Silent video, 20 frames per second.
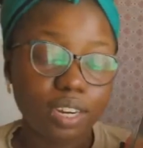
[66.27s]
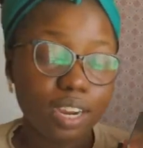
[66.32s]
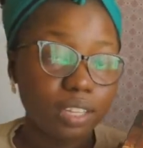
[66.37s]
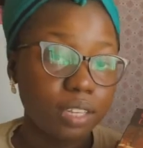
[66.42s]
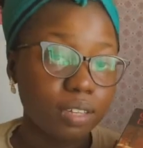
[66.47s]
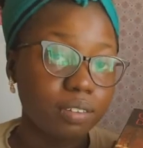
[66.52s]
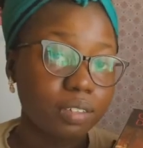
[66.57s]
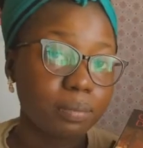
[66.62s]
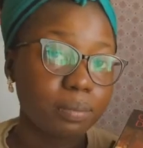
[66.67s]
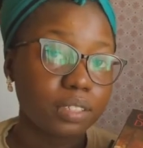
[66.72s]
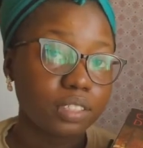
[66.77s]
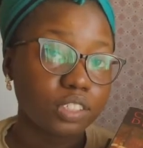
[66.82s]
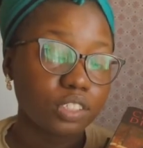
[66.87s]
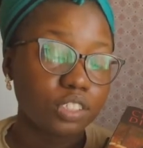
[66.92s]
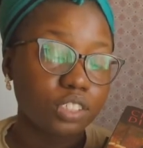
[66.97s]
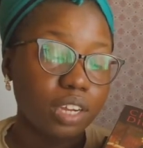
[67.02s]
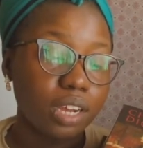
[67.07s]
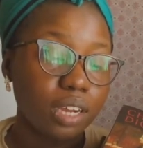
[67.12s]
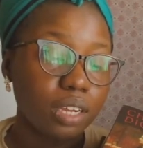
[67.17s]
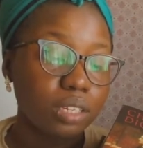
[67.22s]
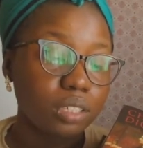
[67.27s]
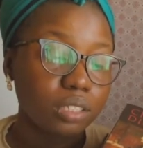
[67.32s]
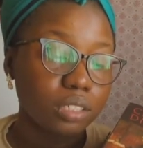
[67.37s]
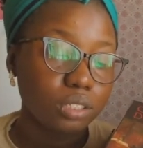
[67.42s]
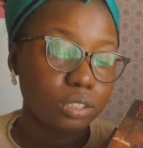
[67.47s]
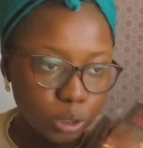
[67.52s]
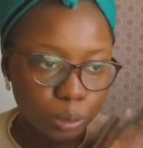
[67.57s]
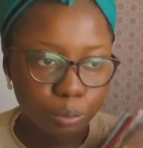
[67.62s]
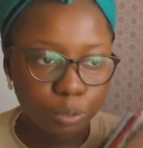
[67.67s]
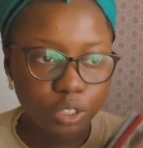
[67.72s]
I loved him as a child,
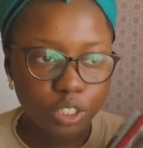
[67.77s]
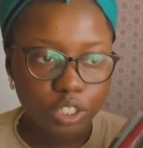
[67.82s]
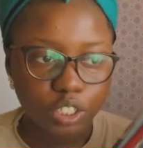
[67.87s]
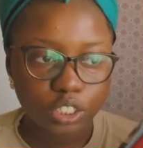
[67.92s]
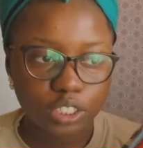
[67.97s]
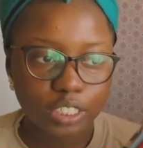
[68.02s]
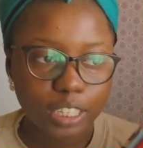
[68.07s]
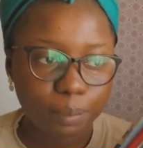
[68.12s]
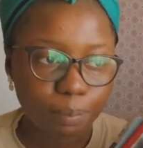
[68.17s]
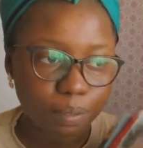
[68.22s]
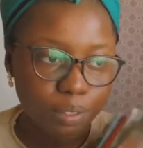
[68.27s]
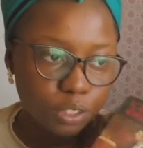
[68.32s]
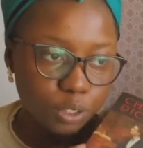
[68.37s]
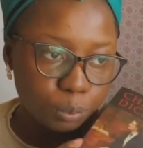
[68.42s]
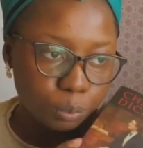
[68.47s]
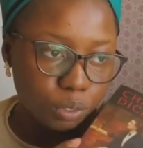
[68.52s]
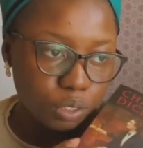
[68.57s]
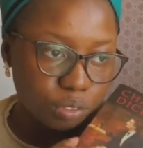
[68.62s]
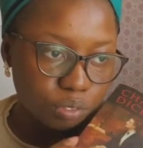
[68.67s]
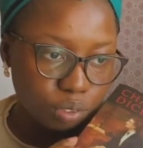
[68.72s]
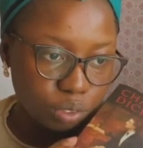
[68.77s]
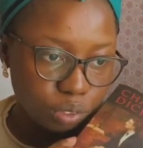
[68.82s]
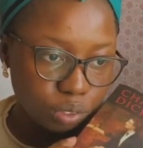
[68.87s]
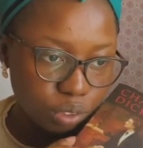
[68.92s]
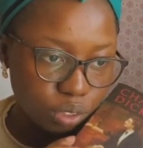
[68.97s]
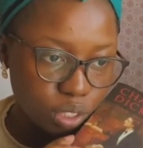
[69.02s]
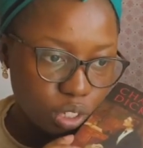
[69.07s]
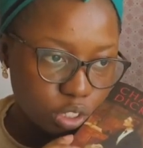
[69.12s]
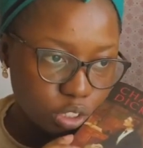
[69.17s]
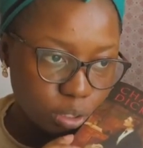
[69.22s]
so I'm really just keeping these books for
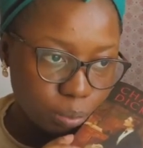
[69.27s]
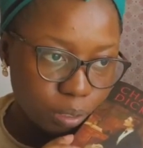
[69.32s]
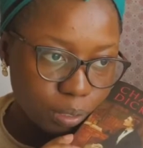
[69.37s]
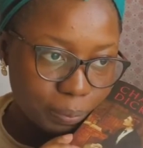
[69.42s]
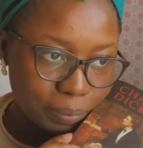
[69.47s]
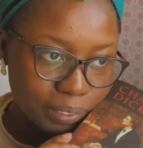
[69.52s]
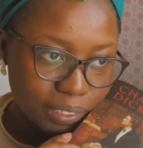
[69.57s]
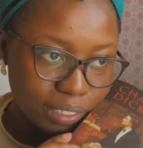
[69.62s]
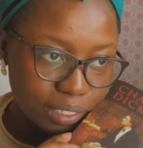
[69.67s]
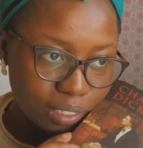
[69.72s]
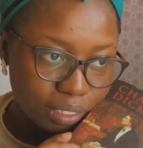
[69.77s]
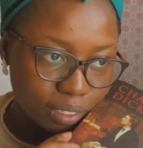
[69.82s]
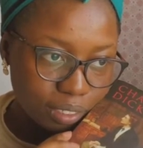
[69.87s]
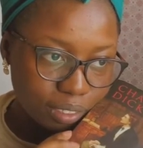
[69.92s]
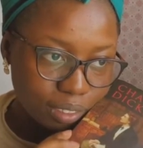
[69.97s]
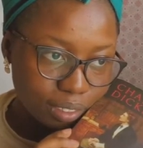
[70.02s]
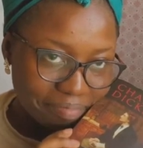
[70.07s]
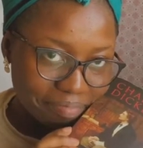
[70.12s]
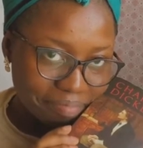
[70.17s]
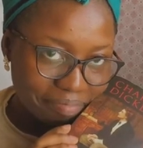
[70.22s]
nostalgia purposes.